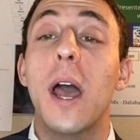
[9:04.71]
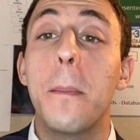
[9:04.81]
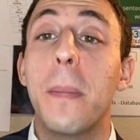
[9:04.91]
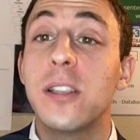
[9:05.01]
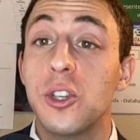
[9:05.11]

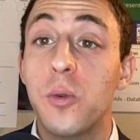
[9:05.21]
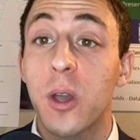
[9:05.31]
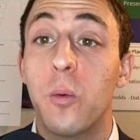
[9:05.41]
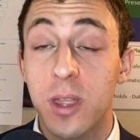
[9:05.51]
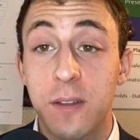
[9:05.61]
am I
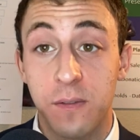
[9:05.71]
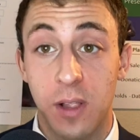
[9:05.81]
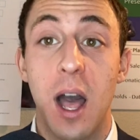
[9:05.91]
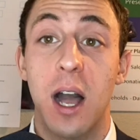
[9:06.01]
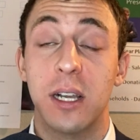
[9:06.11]
doing with the
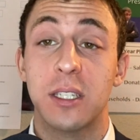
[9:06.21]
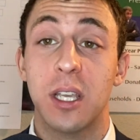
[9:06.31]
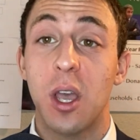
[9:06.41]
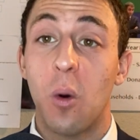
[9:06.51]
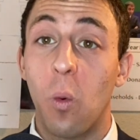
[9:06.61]
vlogs?
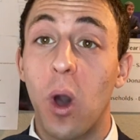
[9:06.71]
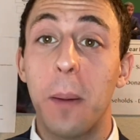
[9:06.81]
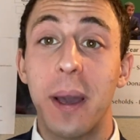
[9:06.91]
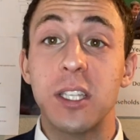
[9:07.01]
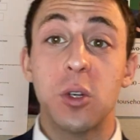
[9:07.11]
What
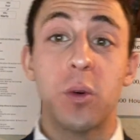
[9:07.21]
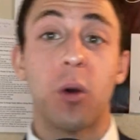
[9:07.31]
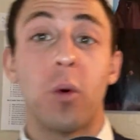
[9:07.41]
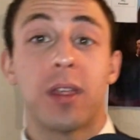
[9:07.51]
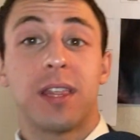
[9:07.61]
am I doing
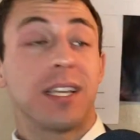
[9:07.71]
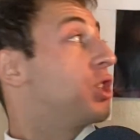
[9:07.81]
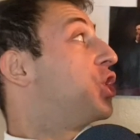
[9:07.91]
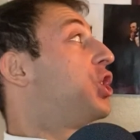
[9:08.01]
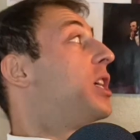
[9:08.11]
with this
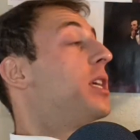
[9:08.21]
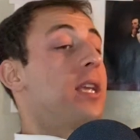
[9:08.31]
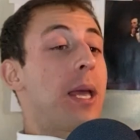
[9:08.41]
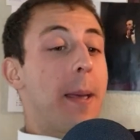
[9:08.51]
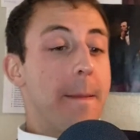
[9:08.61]
sheet?
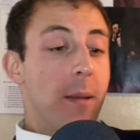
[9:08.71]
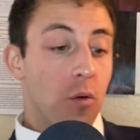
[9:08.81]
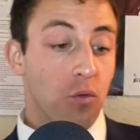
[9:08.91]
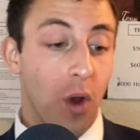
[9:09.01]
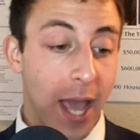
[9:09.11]

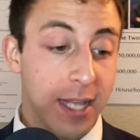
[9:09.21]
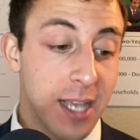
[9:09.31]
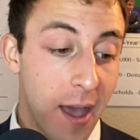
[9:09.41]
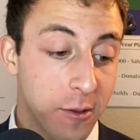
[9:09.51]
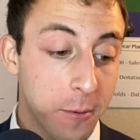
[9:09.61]
Write
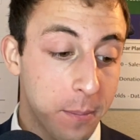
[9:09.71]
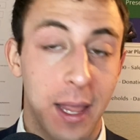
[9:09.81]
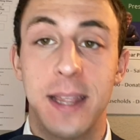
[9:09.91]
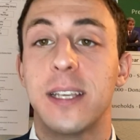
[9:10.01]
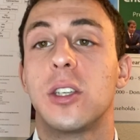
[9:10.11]
down your
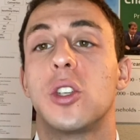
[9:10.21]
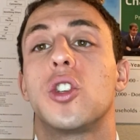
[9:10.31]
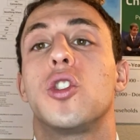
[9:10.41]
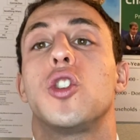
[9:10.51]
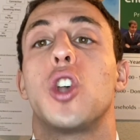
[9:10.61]
plan. This is
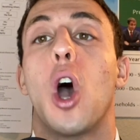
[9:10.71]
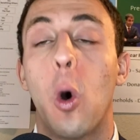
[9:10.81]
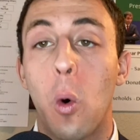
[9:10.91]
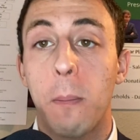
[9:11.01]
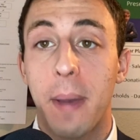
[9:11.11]

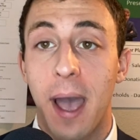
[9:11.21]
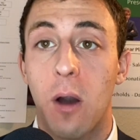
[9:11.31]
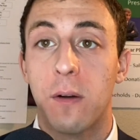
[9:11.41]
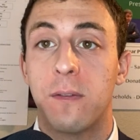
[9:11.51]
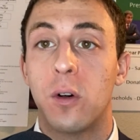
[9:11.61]
so
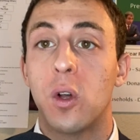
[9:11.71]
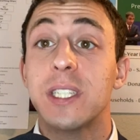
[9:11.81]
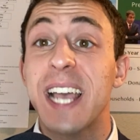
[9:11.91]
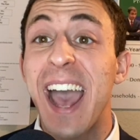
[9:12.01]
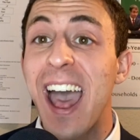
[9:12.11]
powerful.
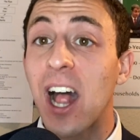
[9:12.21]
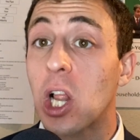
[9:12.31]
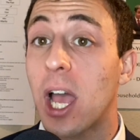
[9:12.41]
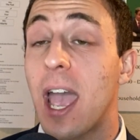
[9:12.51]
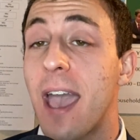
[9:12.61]

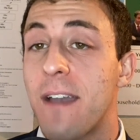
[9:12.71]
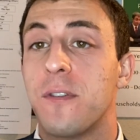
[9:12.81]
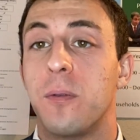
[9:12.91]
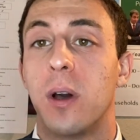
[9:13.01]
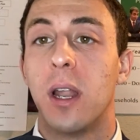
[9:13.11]
Tell
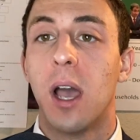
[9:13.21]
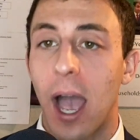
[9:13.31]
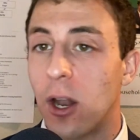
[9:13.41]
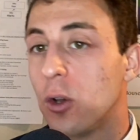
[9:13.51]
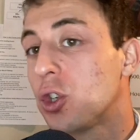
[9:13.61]
everyone.
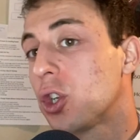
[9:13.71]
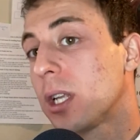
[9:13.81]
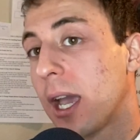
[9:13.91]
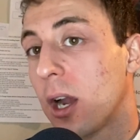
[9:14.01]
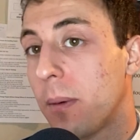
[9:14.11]
I know you shouldn't
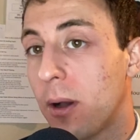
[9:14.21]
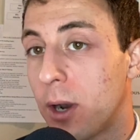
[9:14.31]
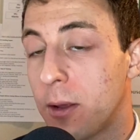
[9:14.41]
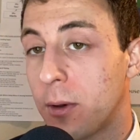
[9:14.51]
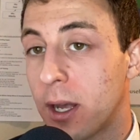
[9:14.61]
care about what
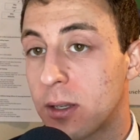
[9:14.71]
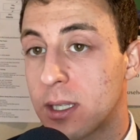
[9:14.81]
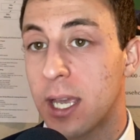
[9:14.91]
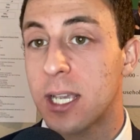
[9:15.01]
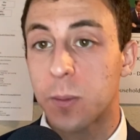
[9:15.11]
anyone else
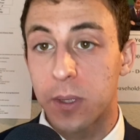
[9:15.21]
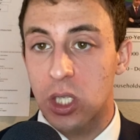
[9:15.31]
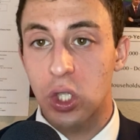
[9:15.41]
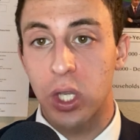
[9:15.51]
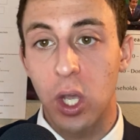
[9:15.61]
thinks, but
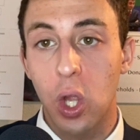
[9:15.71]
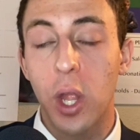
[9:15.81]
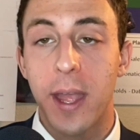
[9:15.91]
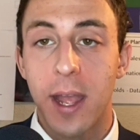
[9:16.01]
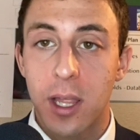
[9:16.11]
still,
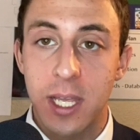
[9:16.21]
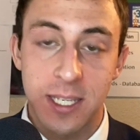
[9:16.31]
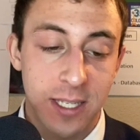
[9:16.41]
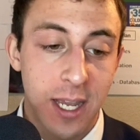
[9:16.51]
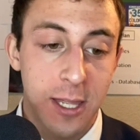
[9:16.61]

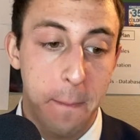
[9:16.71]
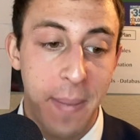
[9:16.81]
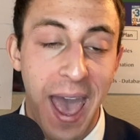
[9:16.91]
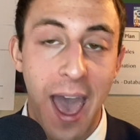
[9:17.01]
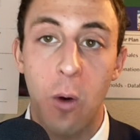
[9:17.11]
the
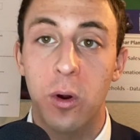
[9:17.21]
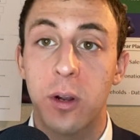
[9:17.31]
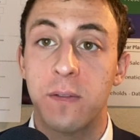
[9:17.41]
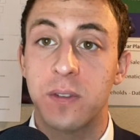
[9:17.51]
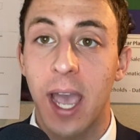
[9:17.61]
power
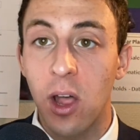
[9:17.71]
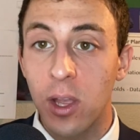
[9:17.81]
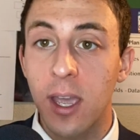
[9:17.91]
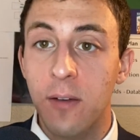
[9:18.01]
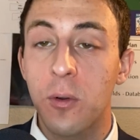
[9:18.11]
of
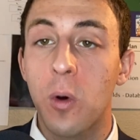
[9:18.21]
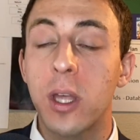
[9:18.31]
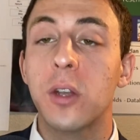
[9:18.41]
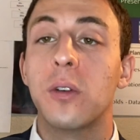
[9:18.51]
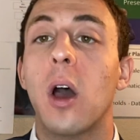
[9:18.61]
telling everyone,
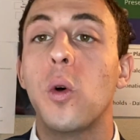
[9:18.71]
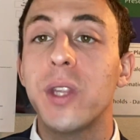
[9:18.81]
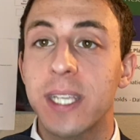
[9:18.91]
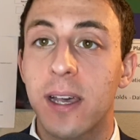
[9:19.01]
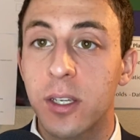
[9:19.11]
you're not only
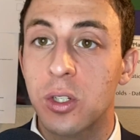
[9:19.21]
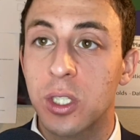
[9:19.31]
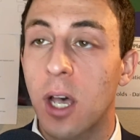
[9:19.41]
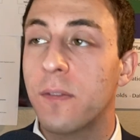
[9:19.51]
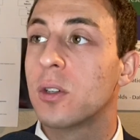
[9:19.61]
telling
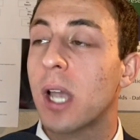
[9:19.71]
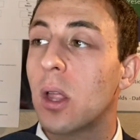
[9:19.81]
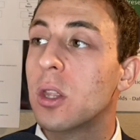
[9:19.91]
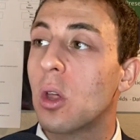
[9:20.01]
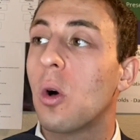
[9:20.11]
yourself, you're
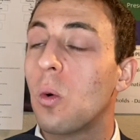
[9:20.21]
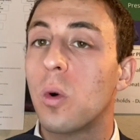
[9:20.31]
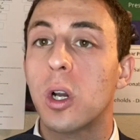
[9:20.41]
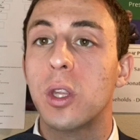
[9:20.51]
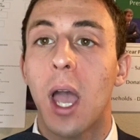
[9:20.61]
telling the whole
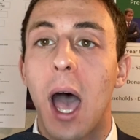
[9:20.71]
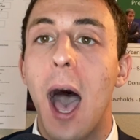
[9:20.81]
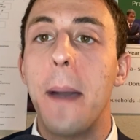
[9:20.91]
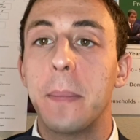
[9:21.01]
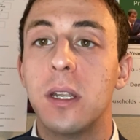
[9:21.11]
world,
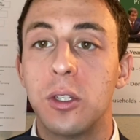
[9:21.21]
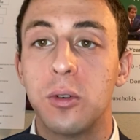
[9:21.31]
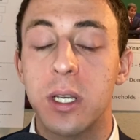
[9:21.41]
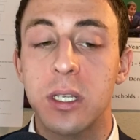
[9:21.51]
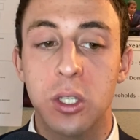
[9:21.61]
I'm going to do
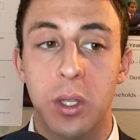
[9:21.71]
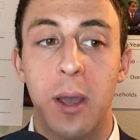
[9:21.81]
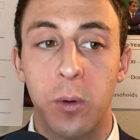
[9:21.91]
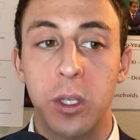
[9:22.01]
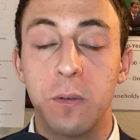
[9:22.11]
this so that
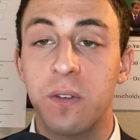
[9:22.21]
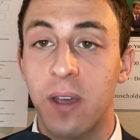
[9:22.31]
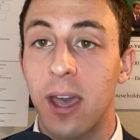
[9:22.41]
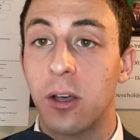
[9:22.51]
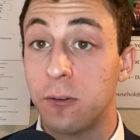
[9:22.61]
when you
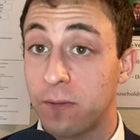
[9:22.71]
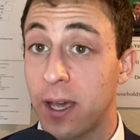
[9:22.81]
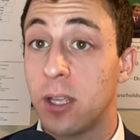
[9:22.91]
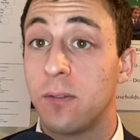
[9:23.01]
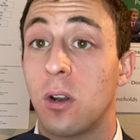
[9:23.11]
fail
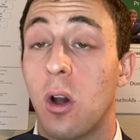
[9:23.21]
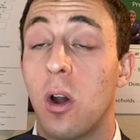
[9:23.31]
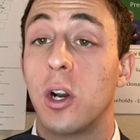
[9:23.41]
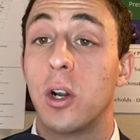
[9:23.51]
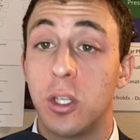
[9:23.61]
even
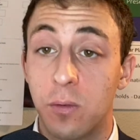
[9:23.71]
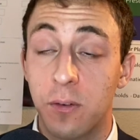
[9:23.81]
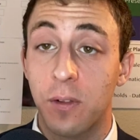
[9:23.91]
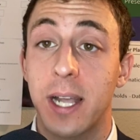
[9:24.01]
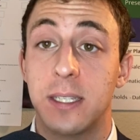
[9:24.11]
harder and you
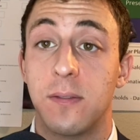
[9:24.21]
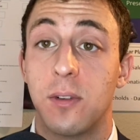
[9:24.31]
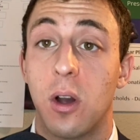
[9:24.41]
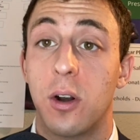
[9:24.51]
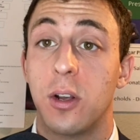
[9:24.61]
reflect even
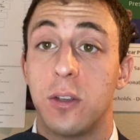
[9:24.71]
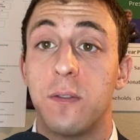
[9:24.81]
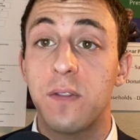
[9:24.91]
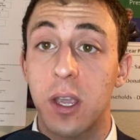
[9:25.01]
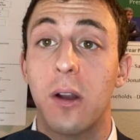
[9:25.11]
harder and you
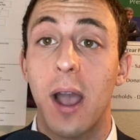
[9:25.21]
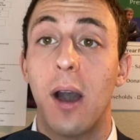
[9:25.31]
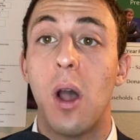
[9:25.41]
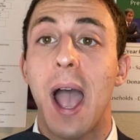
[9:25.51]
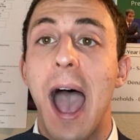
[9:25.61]
figure
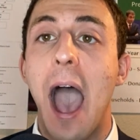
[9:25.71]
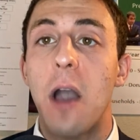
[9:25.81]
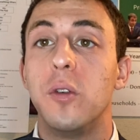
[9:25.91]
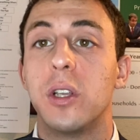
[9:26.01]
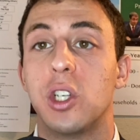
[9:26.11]
out how
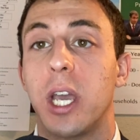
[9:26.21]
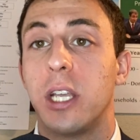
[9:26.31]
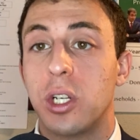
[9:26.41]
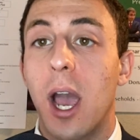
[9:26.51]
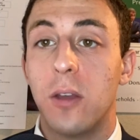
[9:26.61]
you can change
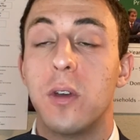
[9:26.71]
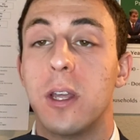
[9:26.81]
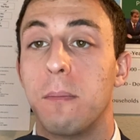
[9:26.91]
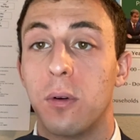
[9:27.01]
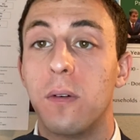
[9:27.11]
and how you can
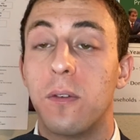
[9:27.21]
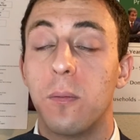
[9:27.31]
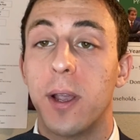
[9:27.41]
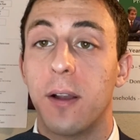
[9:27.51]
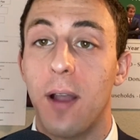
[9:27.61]
improve from
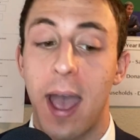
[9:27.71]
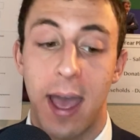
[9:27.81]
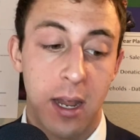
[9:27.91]
where you're at.